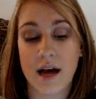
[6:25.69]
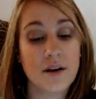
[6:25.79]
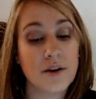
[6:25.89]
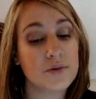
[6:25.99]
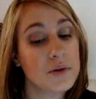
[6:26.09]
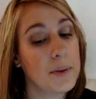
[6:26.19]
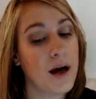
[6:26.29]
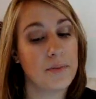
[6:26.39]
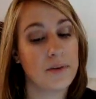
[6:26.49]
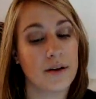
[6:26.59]
I don't know, it's
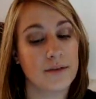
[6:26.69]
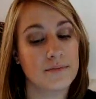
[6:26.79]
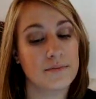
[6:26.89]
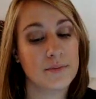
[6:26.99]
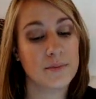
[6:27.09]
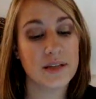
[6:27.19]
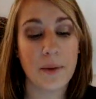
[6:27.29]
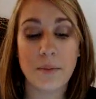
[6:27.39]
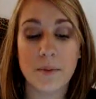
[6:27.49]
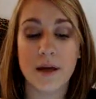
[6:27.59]
really popular. It smells
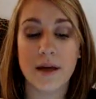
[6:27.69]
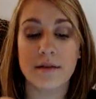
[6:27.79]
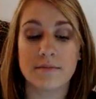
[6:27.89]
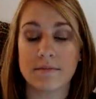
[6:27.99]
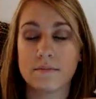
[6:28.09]
like peppermint,